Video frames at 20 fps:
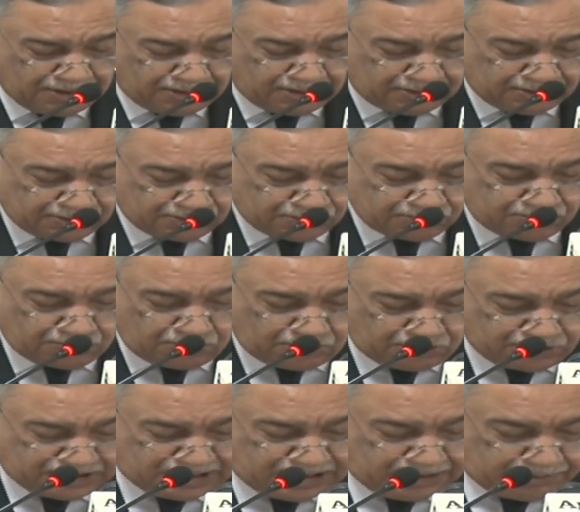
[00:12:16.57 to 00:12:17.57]
to Ho
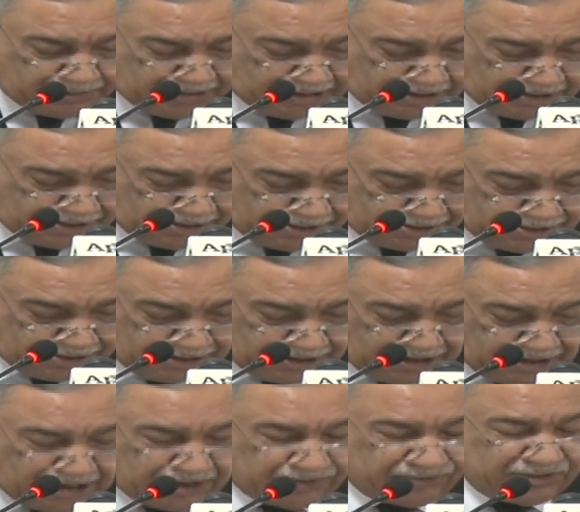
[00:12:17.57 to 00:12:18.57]
Chi Minh
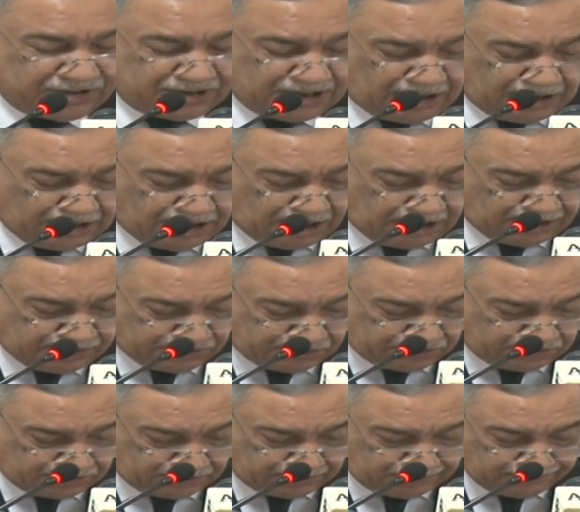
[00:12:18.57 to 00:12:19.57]
and Fidel
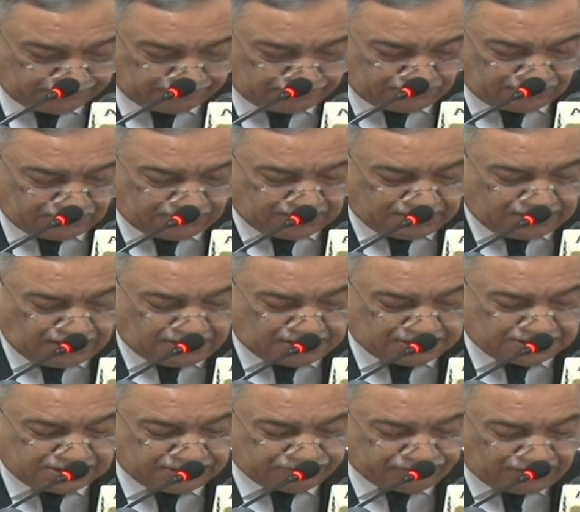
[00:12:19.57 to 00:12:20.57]
Castro killed
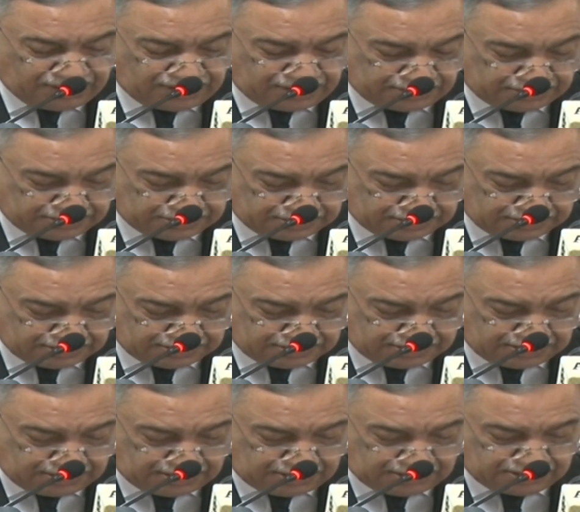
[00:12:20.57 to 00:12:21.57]
civilians
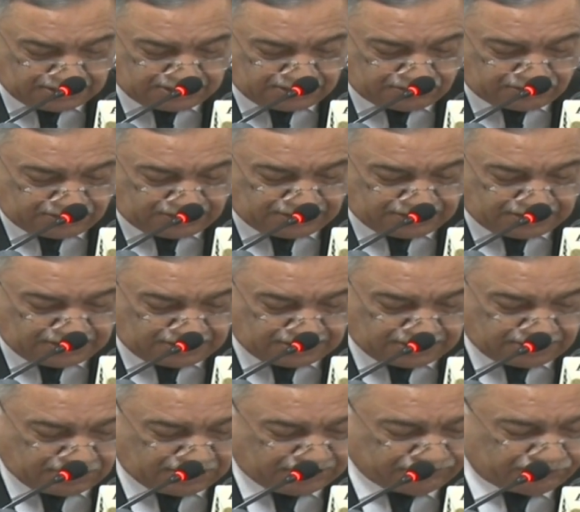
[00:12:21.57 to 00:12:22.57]
during their
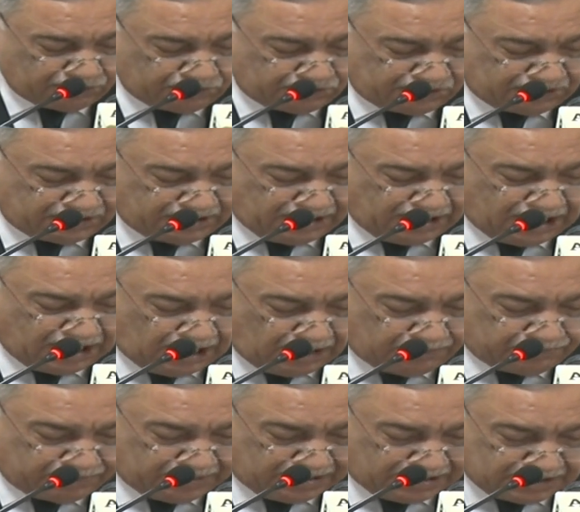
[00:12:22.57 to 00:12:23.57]
revolutionary
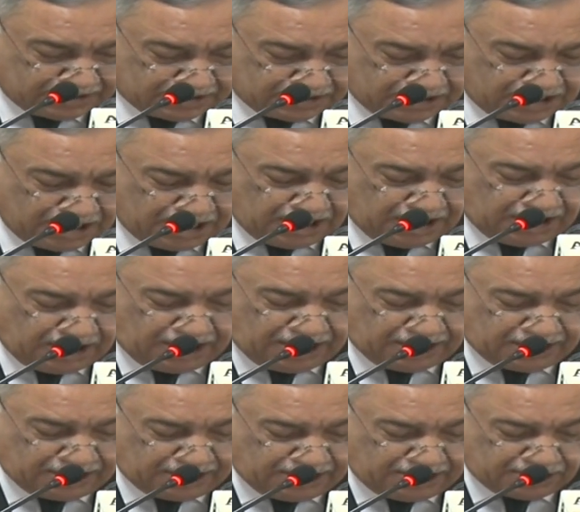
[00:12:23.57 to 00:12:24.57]
campaigns,
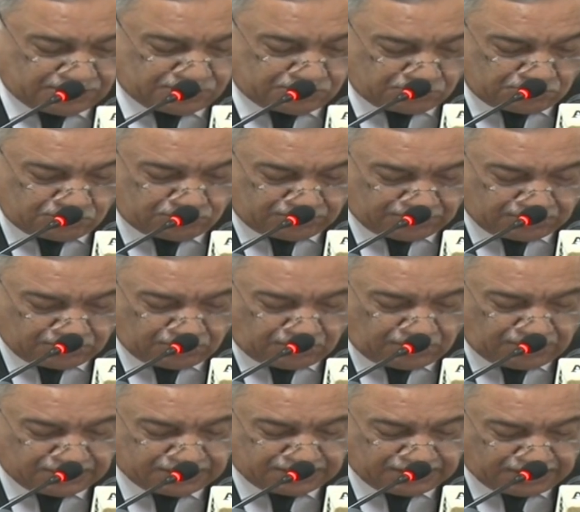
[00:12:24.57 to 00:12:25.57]
and they too were
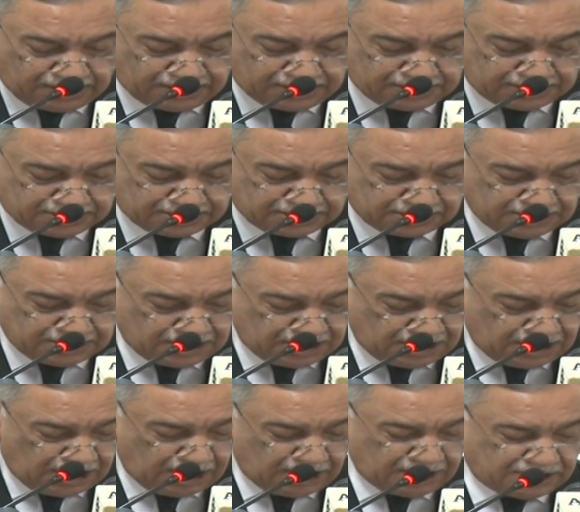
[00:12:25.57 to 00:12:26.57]
called terrorists
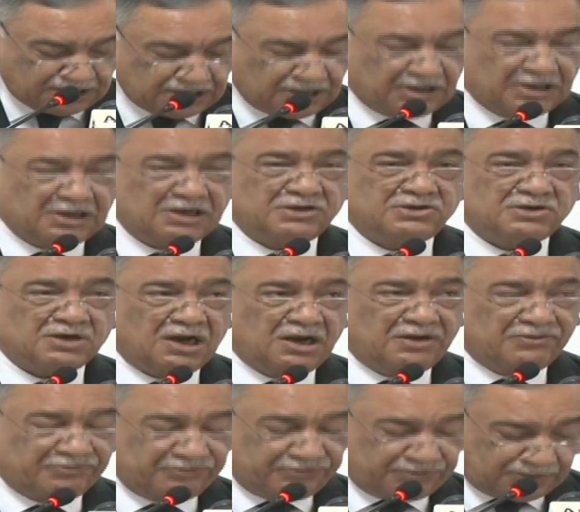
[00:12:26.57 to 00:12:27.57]
until they
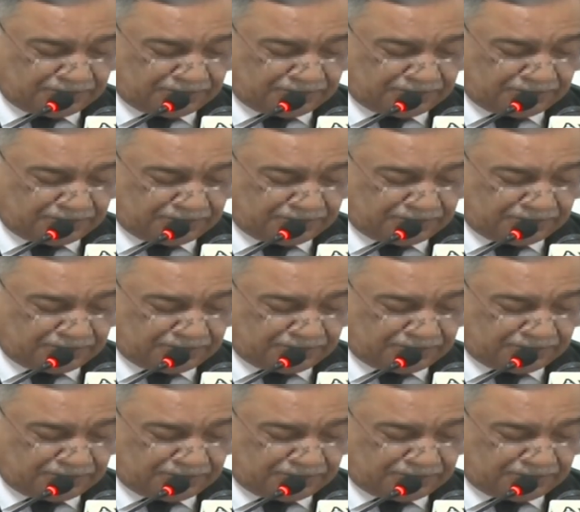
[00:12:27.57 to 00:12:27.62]
triumphed.